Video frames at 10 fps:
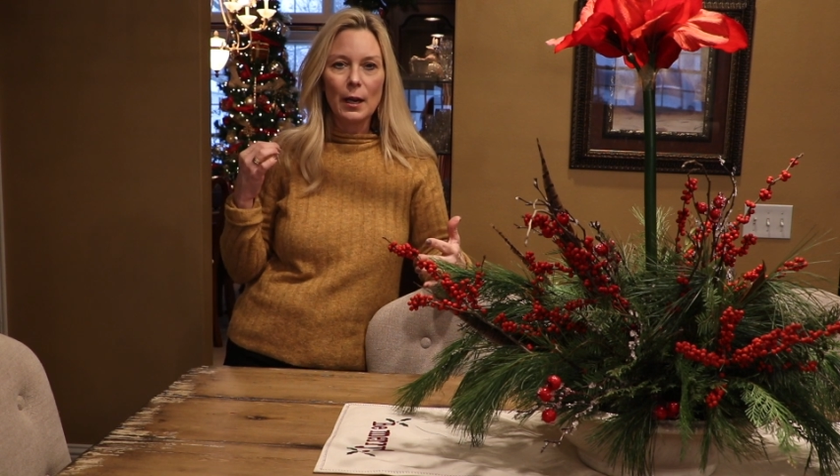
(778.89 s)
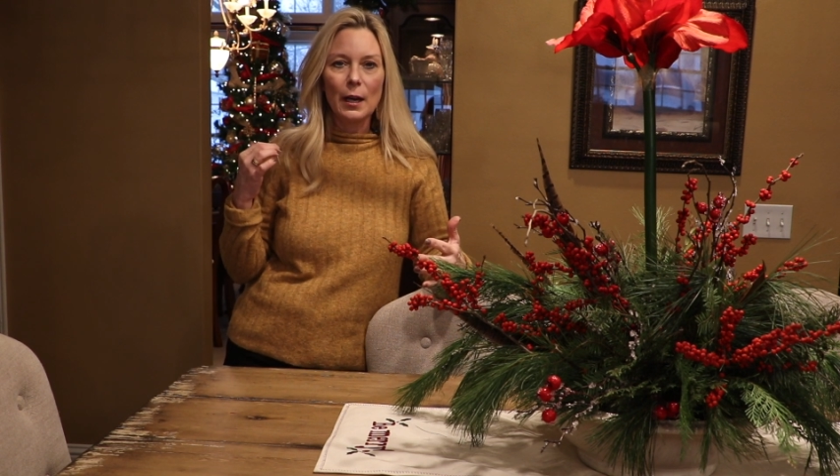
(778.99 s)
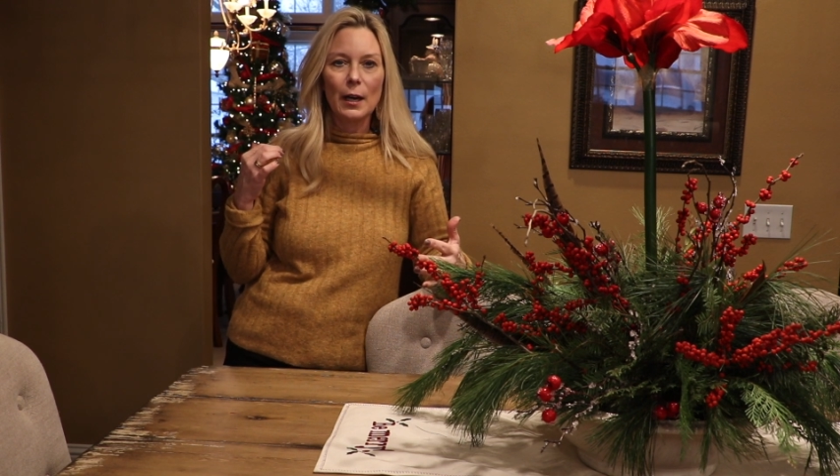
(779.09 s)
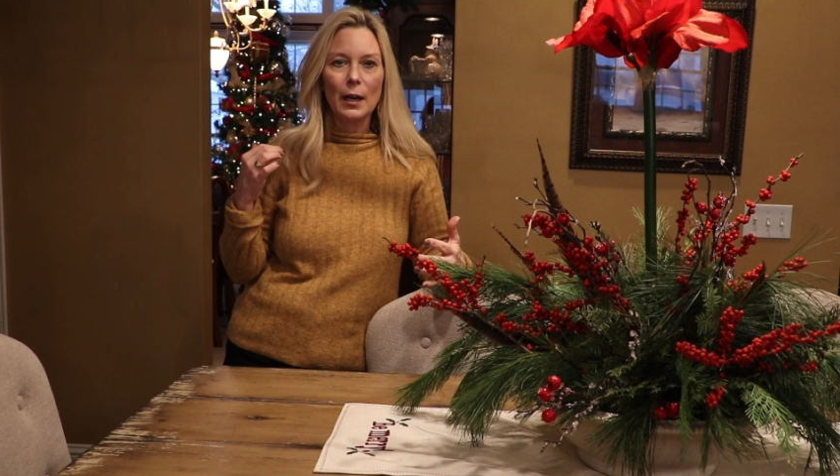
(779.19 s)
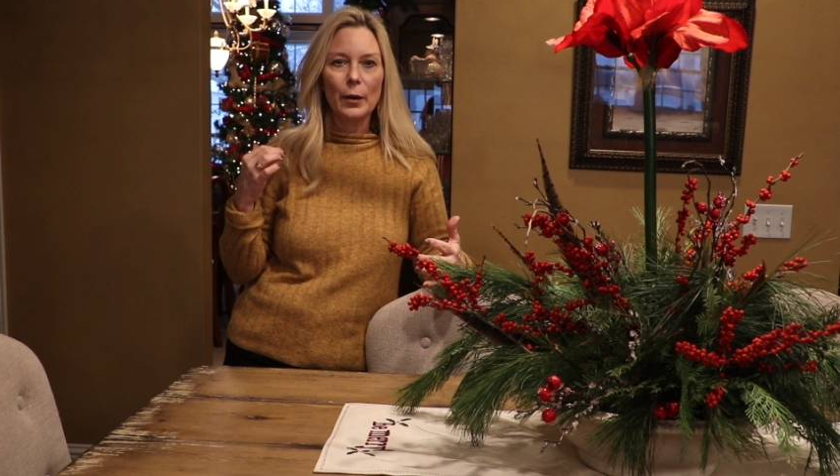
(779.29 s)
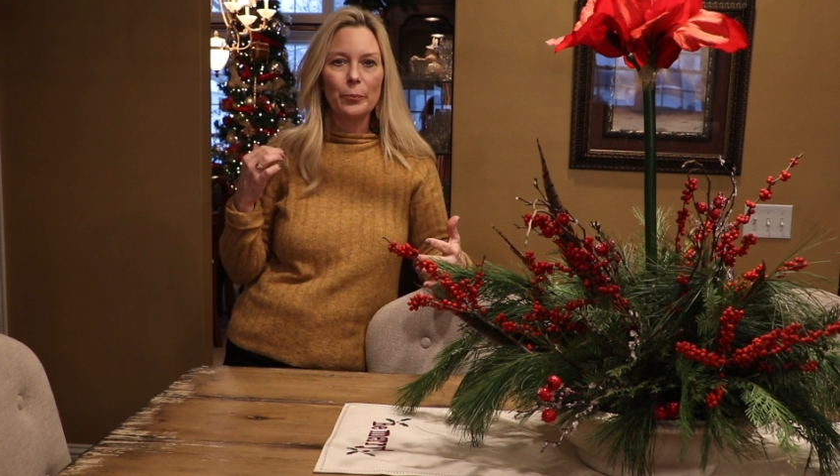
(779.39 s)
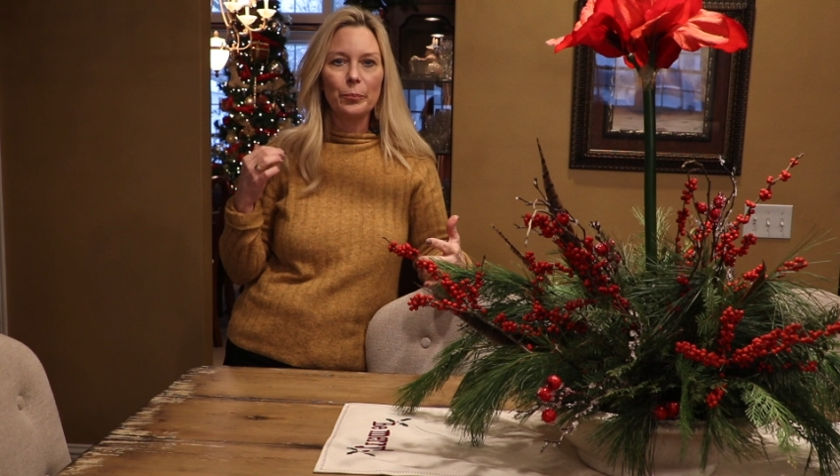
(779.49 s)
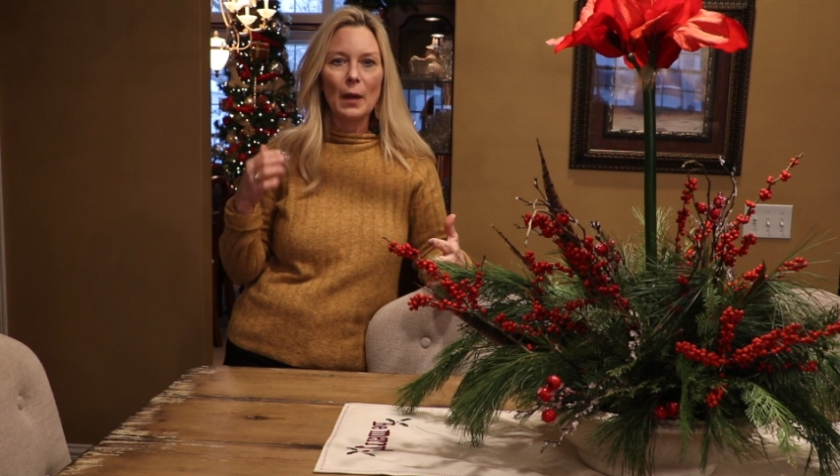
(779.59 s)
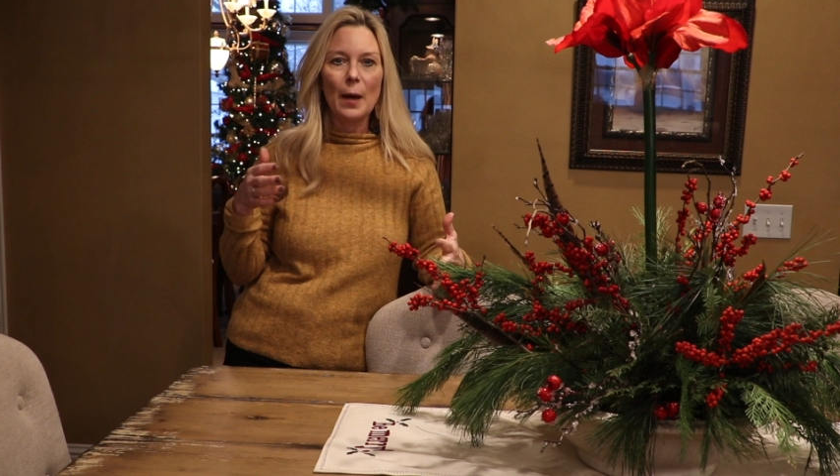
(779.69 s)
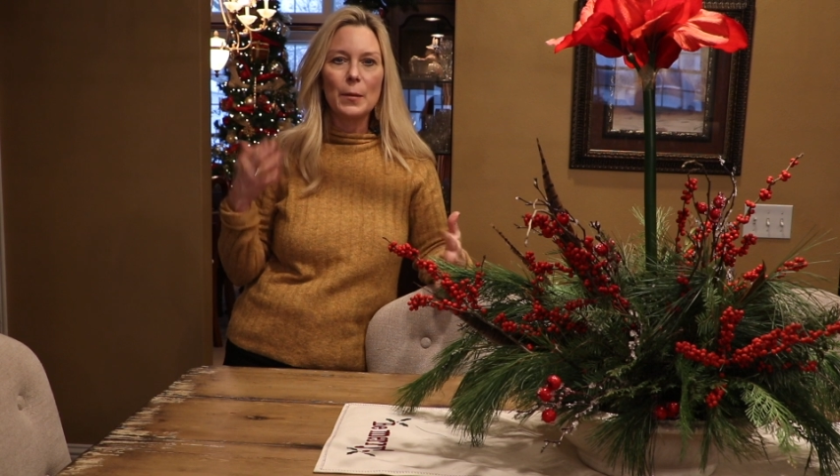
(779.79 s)

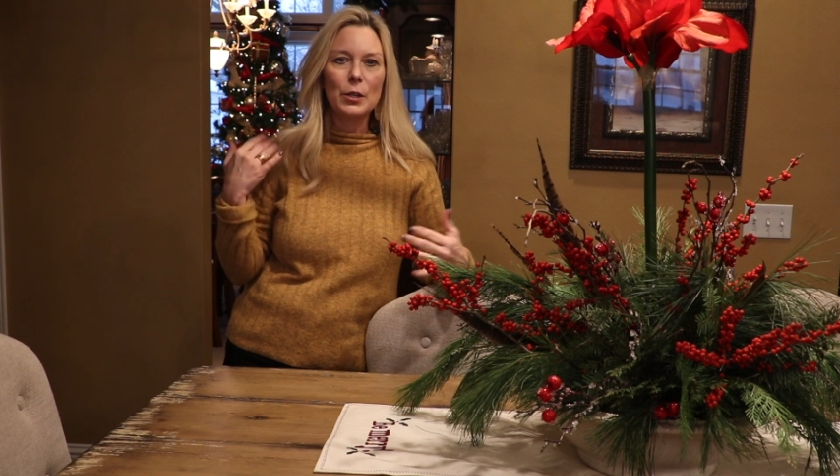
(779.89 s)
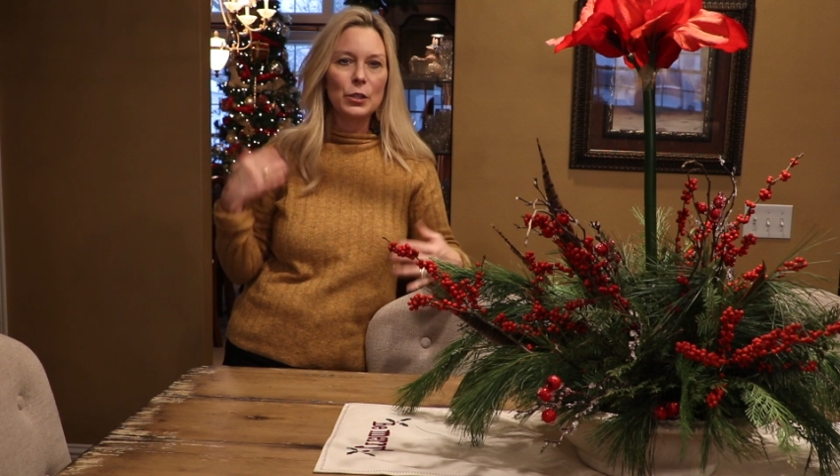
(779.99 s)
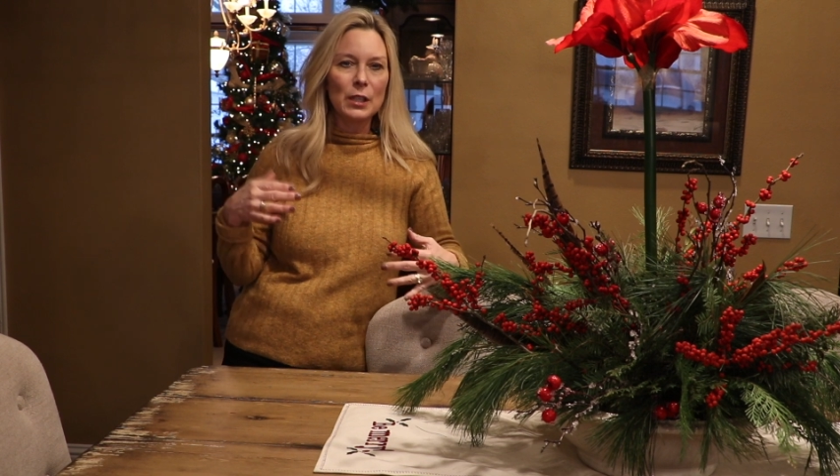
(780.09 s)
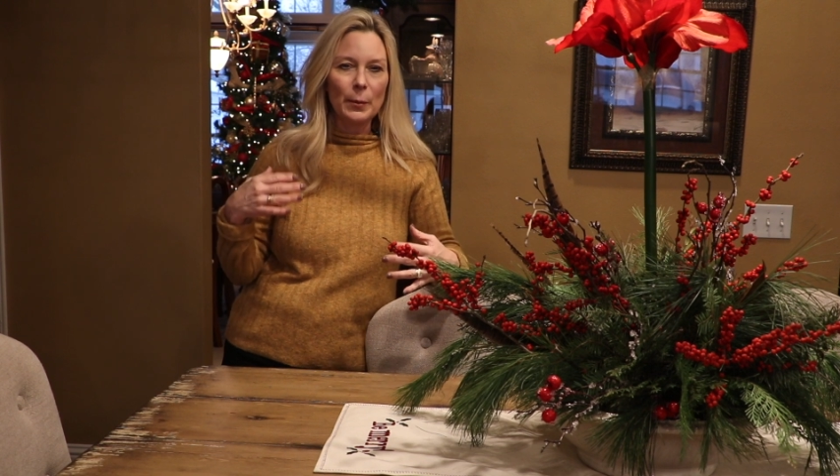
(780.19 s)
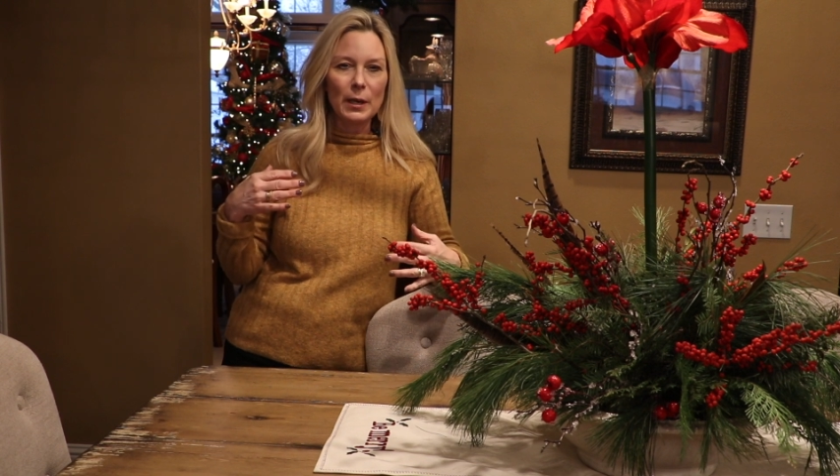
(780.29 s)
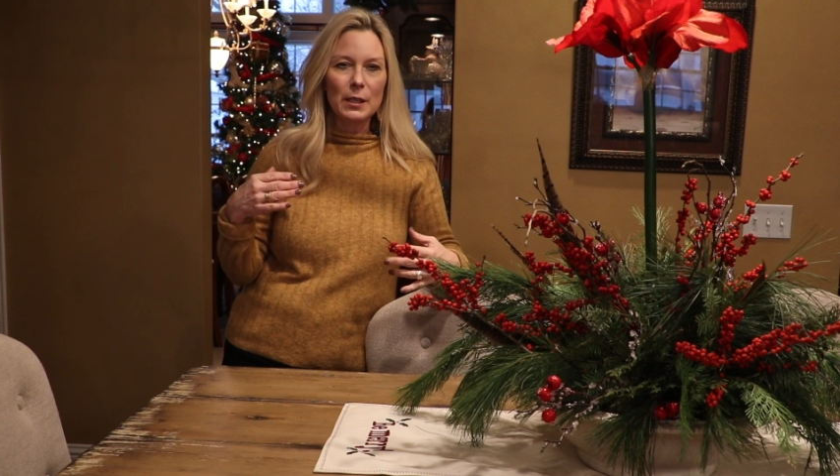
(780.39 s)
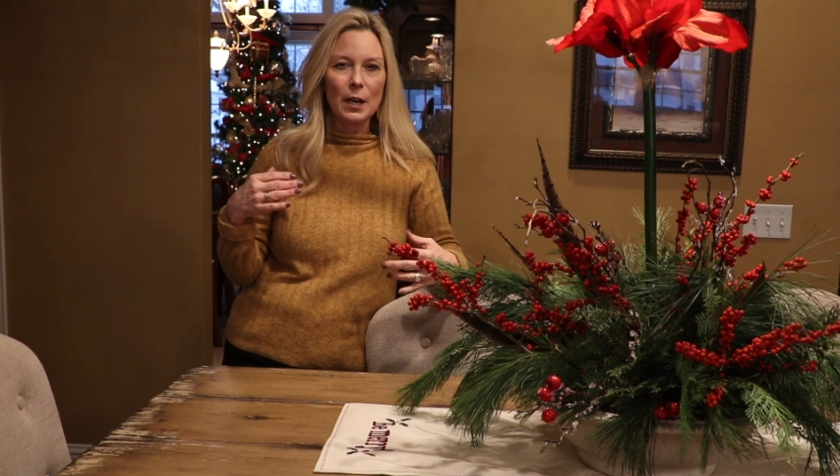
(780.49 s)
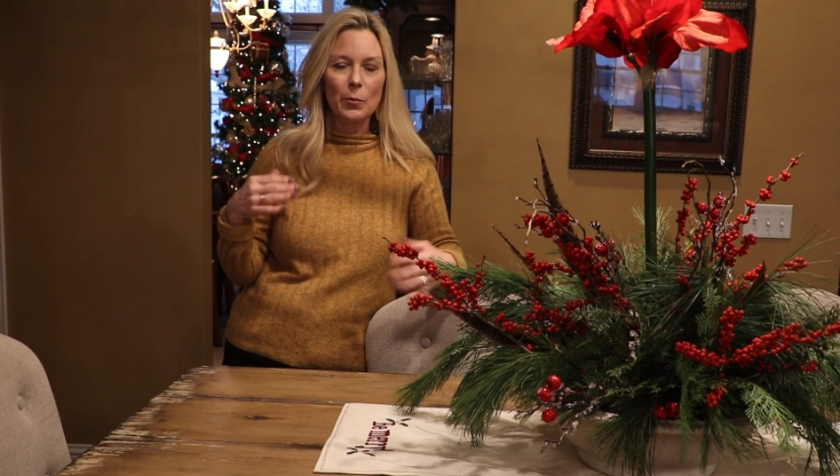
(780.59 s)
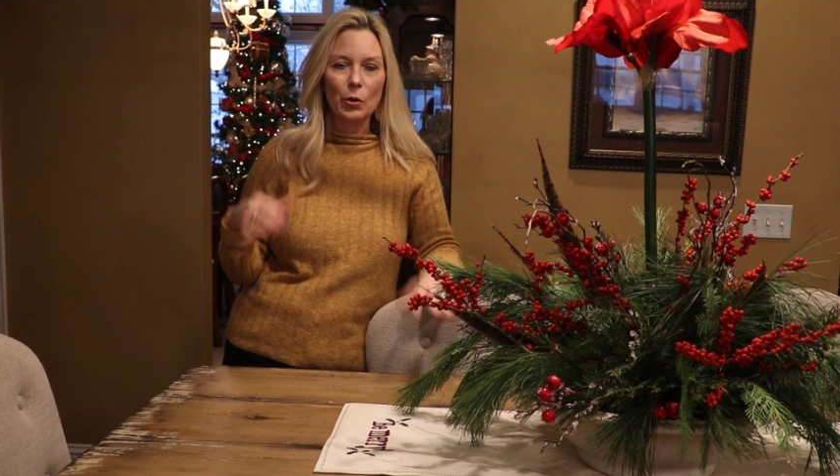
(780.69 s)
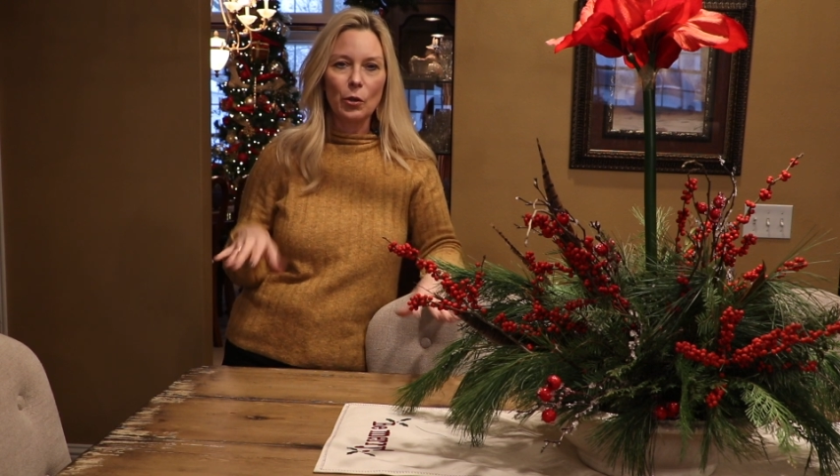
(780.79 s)
I'm going to set my
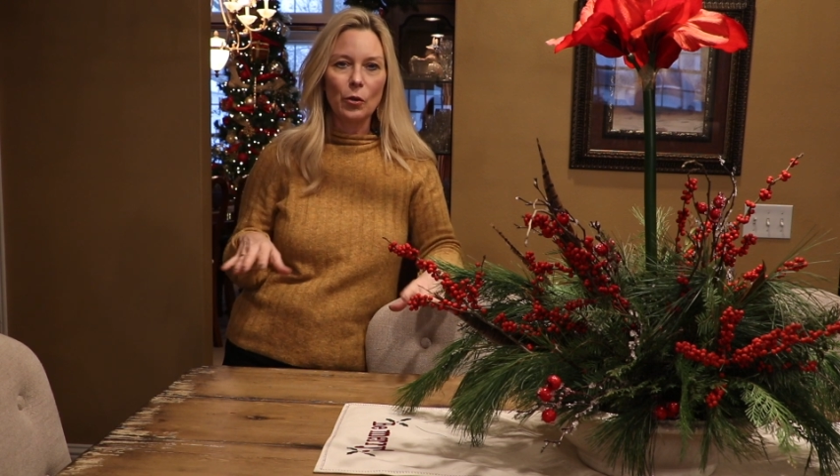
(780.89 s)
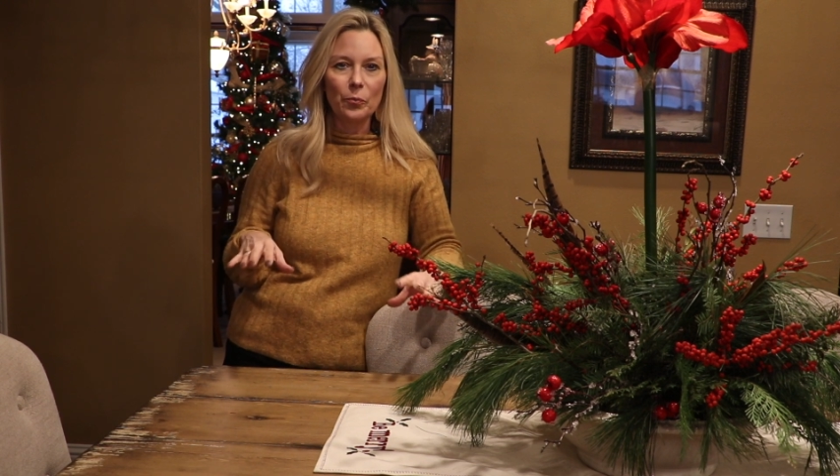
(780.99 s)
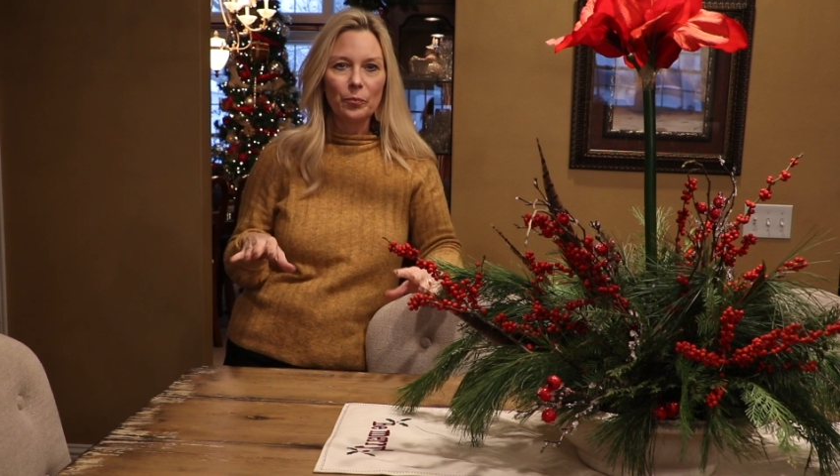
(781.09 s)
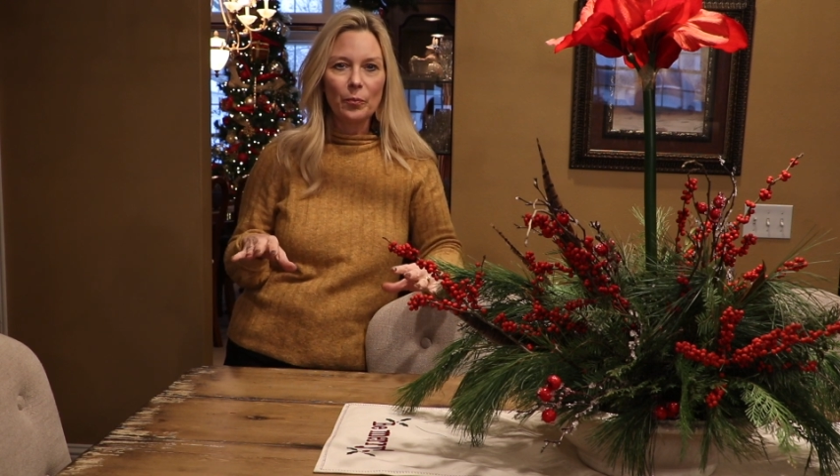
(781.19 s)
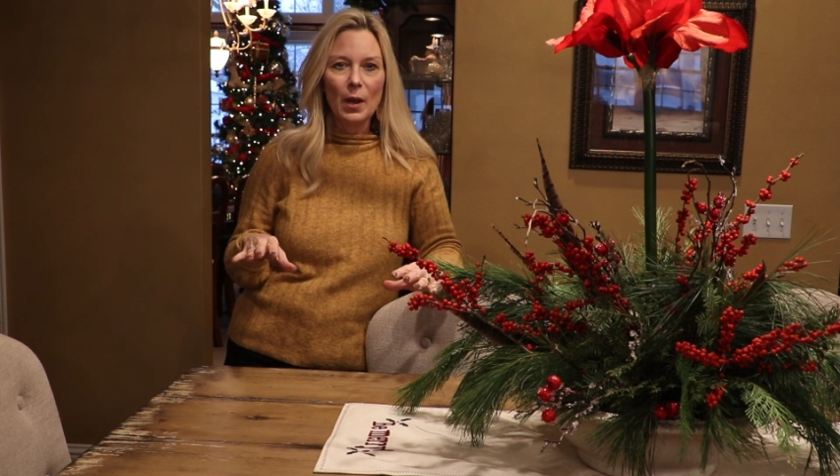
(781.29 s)
table